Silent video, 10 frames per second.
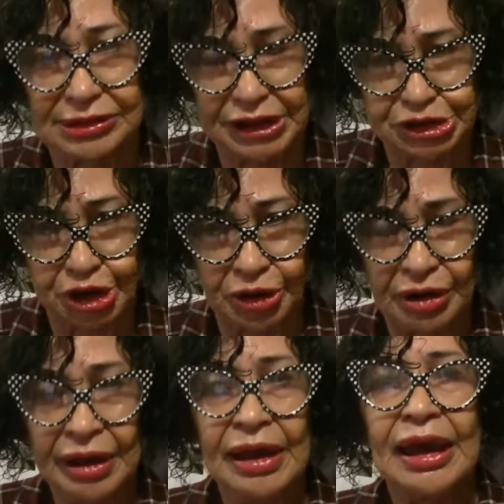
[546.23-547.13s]

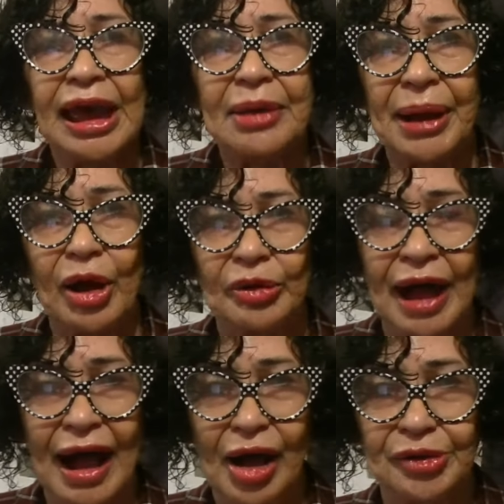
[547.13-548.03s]
leisure in my
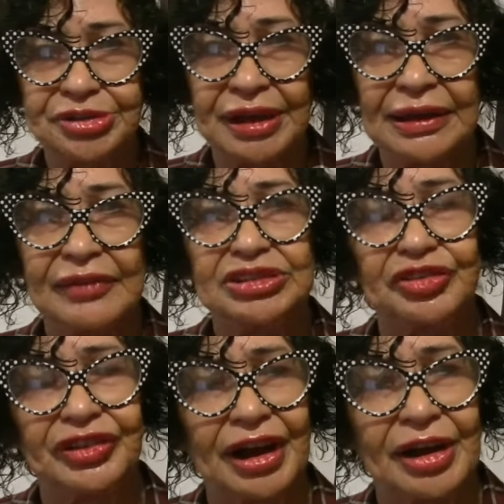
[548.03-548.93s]
own house, and it
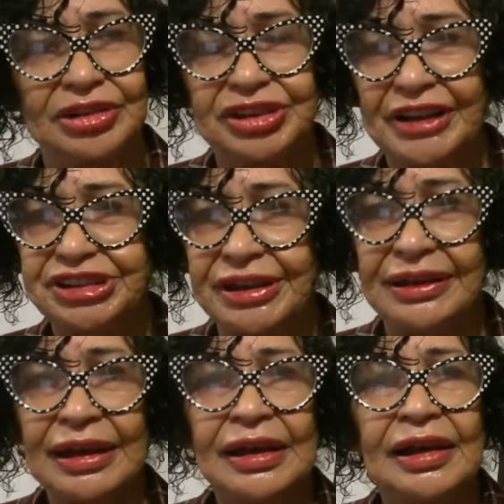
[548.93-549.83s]
was very
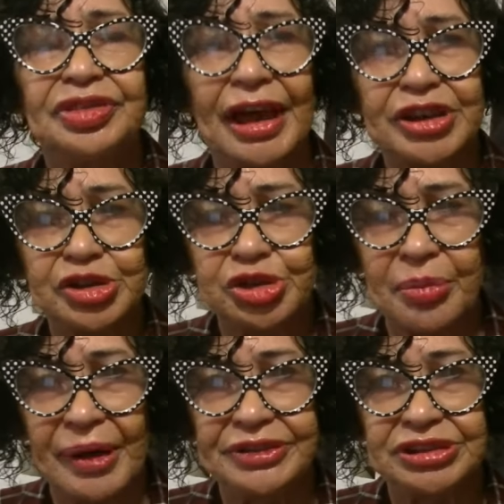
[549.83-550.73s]
touching. Thank you
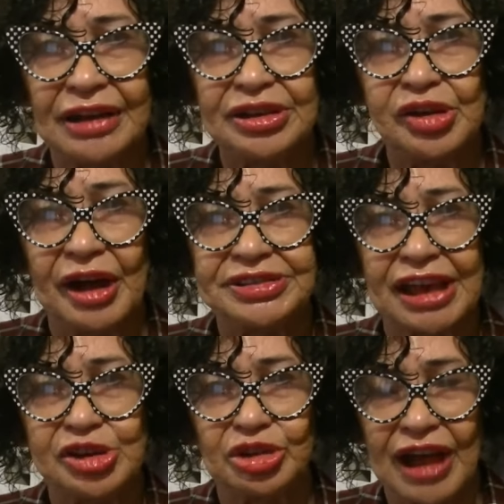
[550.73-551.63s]
so much. You guys
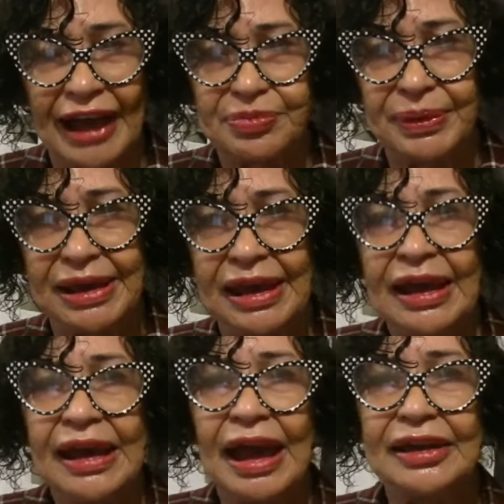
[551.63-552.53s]
said you liked
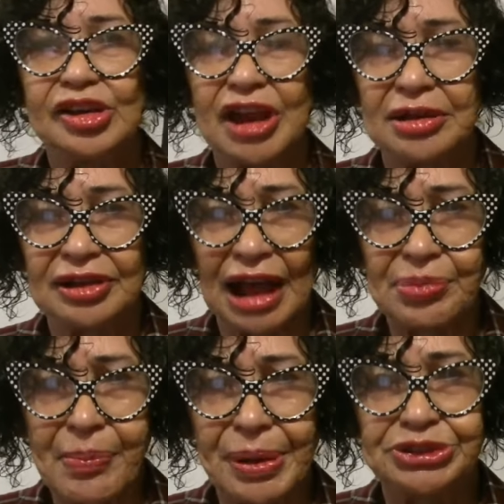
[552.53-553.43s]
me, and you did. You
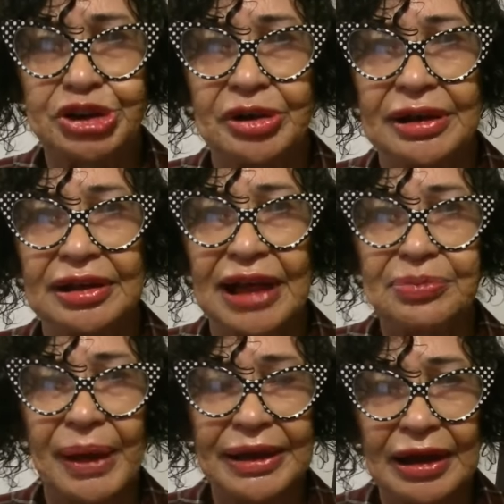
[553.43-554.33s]
liked my picture, and you
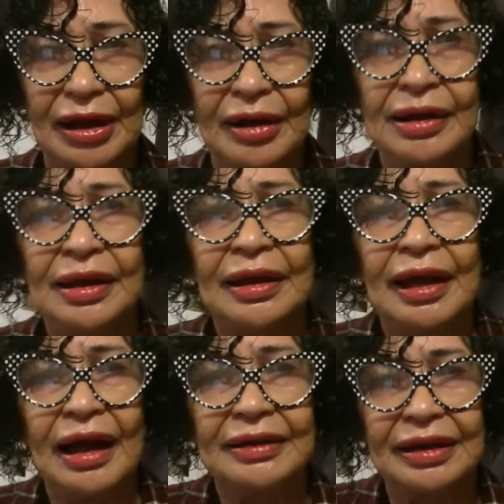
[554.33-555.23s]
liked my hair,
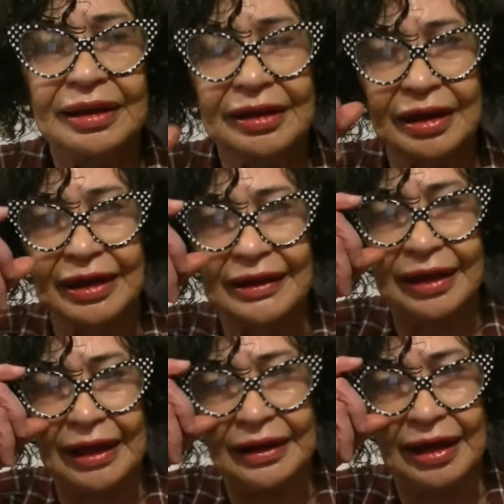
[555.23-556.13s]

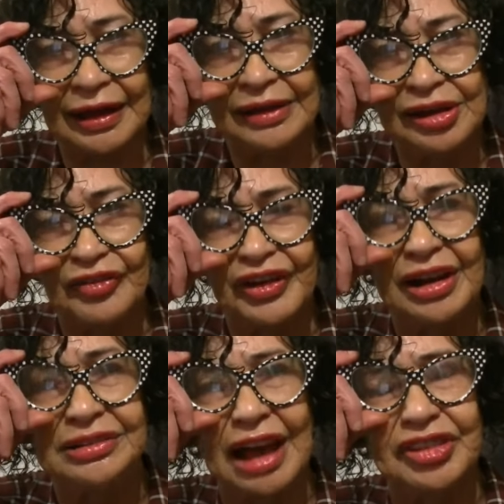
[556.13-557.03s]
and you're
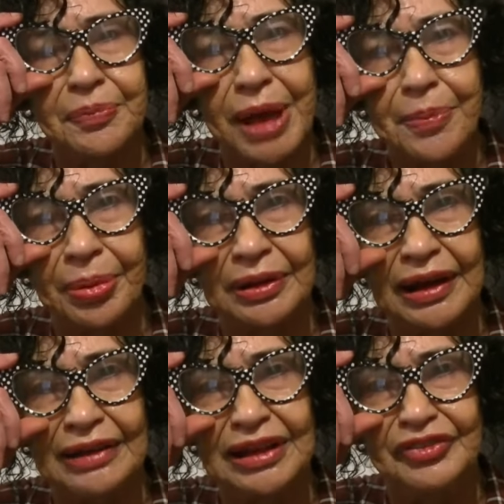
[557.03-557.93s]
very lovely people,
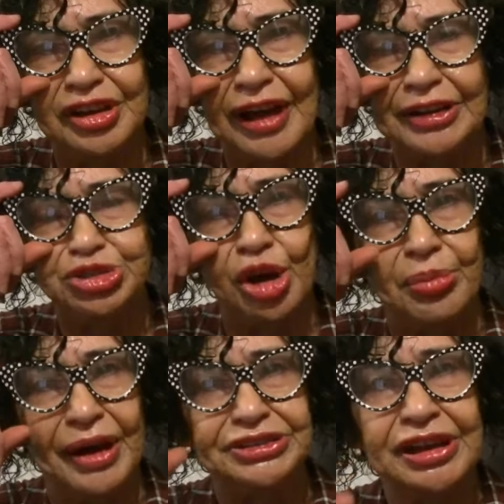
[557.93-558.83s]
and I love you guys so
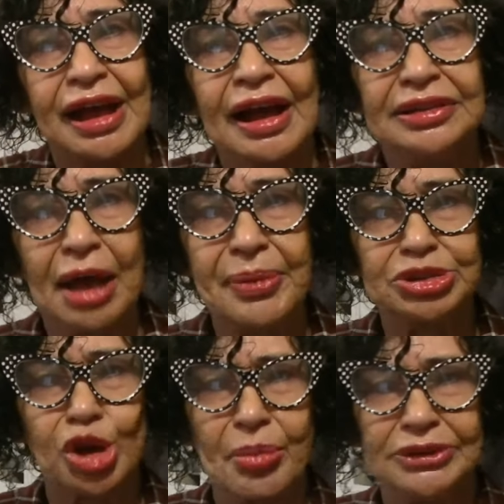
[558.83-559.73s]
much. That
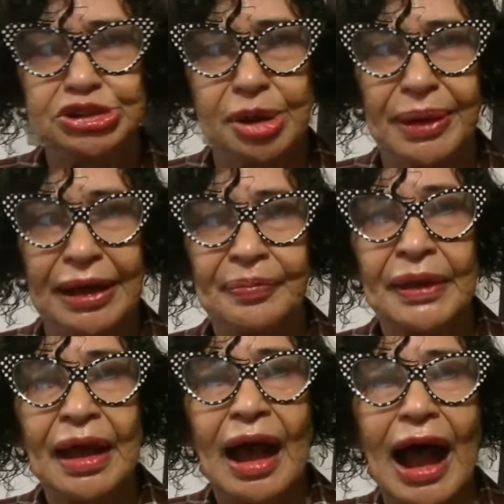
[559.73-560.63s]
means so much to me.
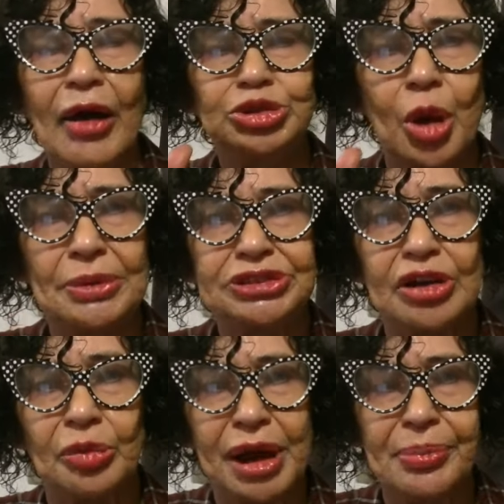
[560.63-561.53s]
I was almost
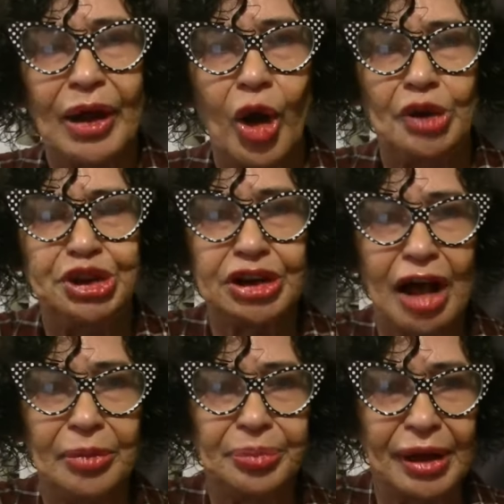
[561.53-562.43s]
going to read my Archie
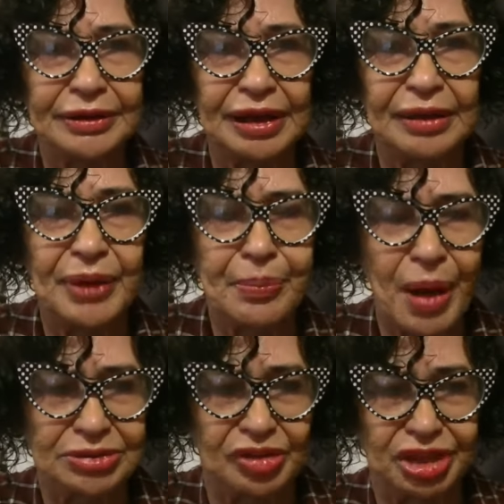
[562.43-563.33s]
comic book and my
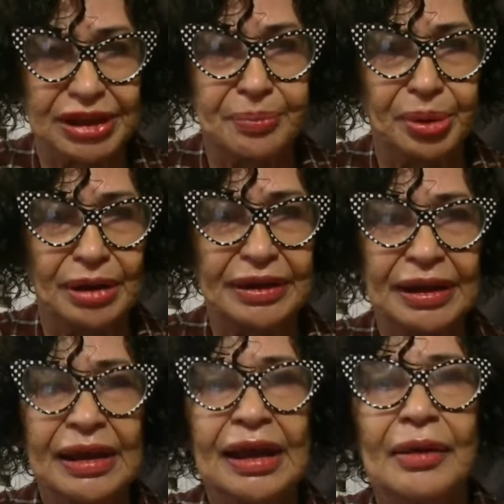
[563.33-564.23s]
positive thinking book,
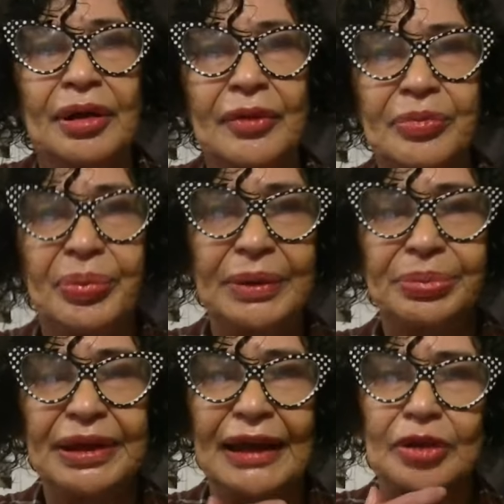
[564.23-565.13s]
but
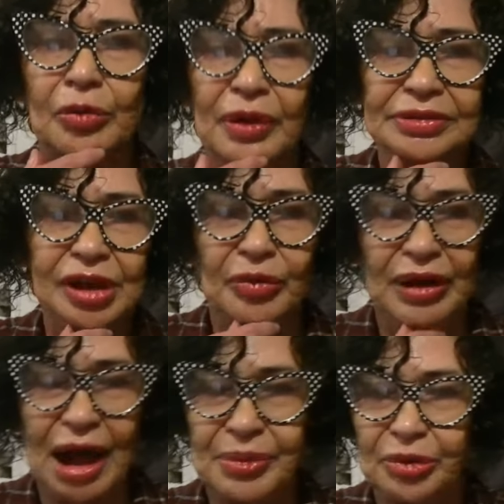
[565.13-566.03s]
I go, well, you know
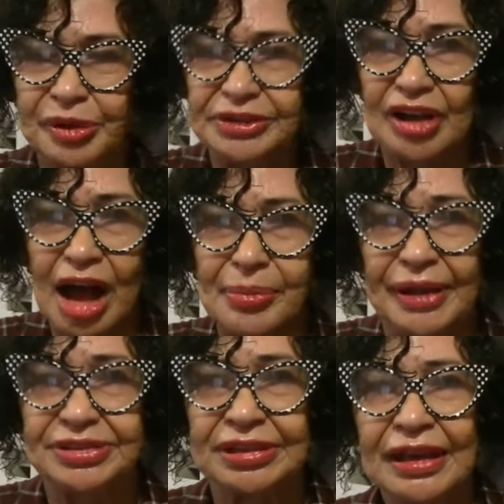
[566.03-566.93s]
what? I'm going to read the
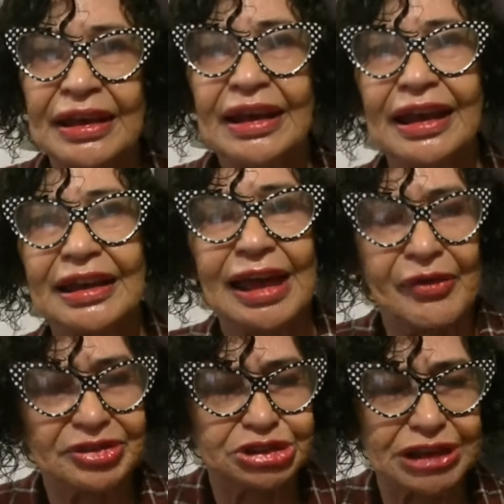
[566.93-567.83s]
comments, and
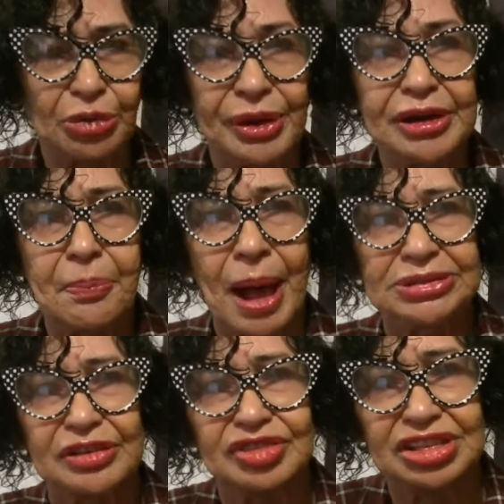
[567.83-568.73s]
it was just like reading a
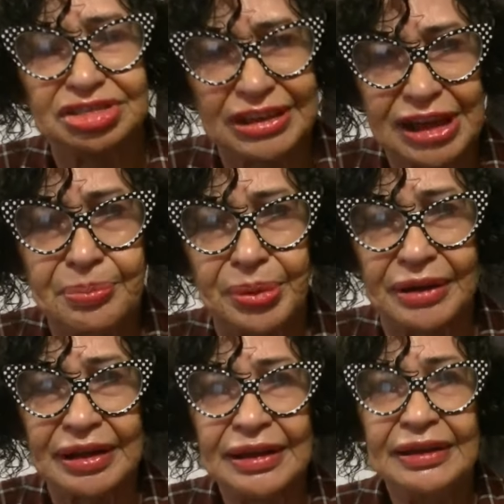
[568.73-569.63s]
positive thinking
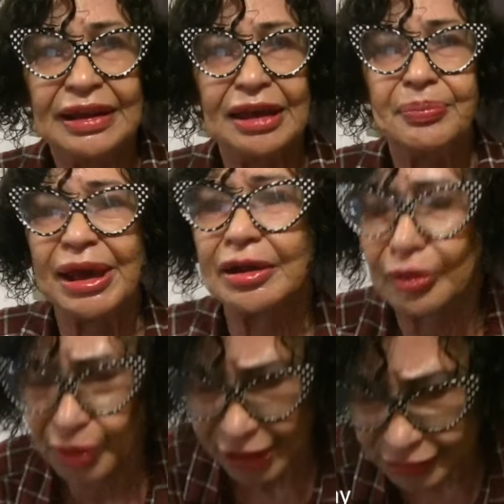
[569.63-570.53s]
book, and
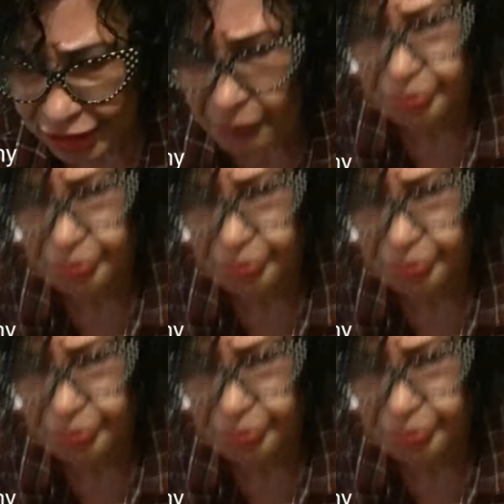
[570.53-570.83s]
it